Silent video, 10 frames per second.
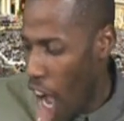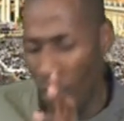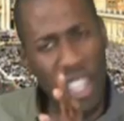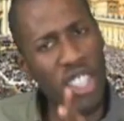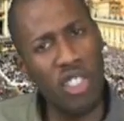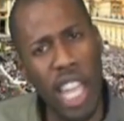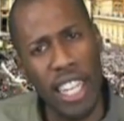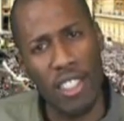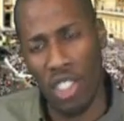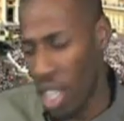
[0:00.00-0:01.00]
of the
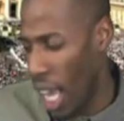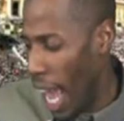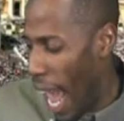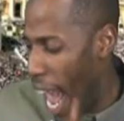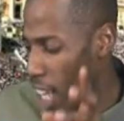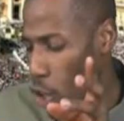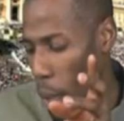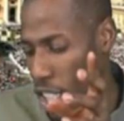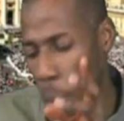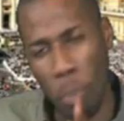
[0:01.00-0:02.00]
states and
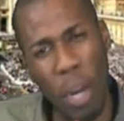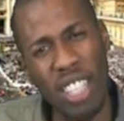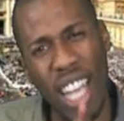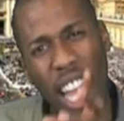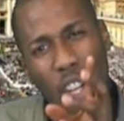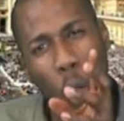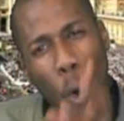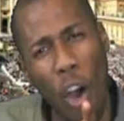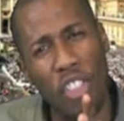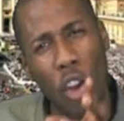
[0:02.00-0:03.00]
to express an
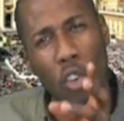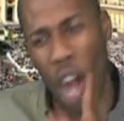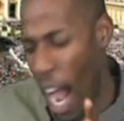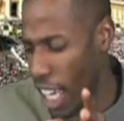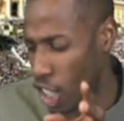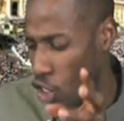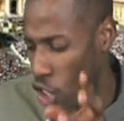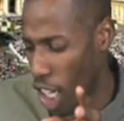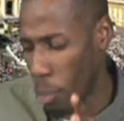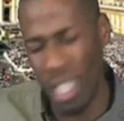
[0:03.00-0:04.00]

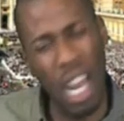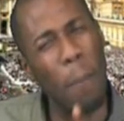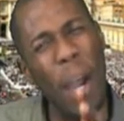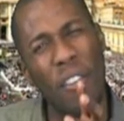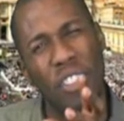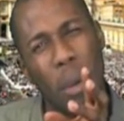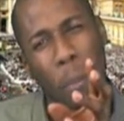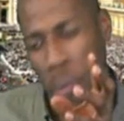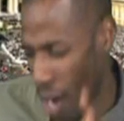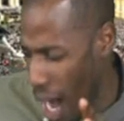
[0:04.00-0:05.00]
authorized judgment about
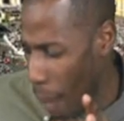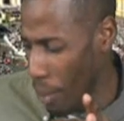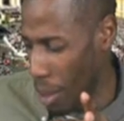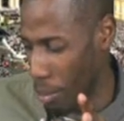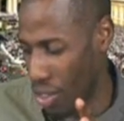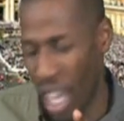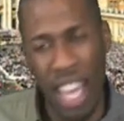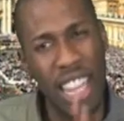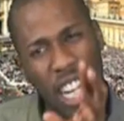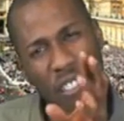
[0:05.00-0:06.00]
the problems
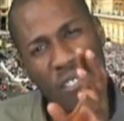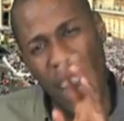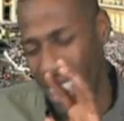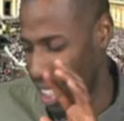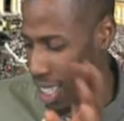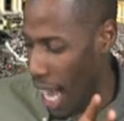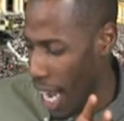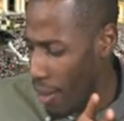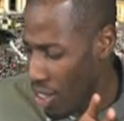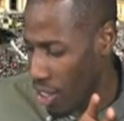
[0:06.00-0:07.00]
that affects
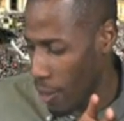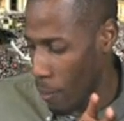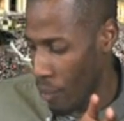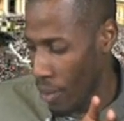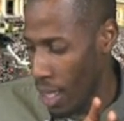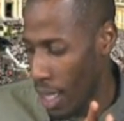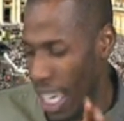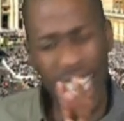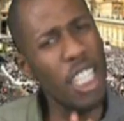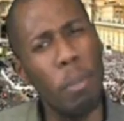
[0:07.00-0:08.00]
lives,
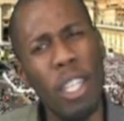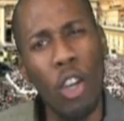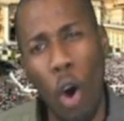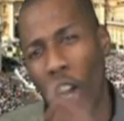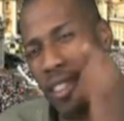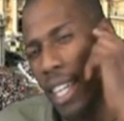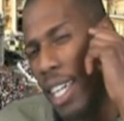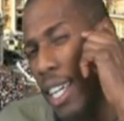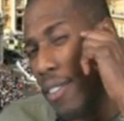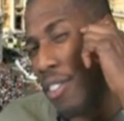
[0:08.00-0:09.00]
it is
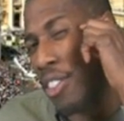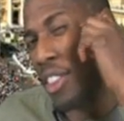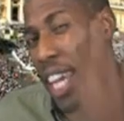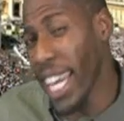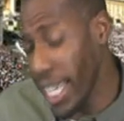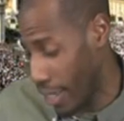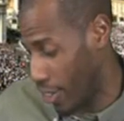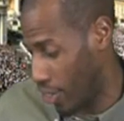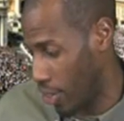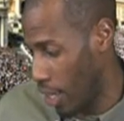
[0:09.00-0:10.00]
because it
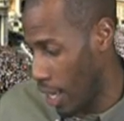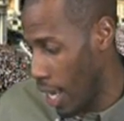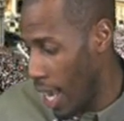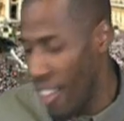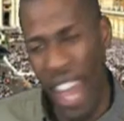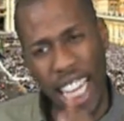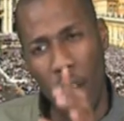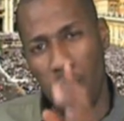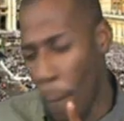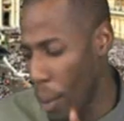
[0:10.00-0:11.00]
thinks that it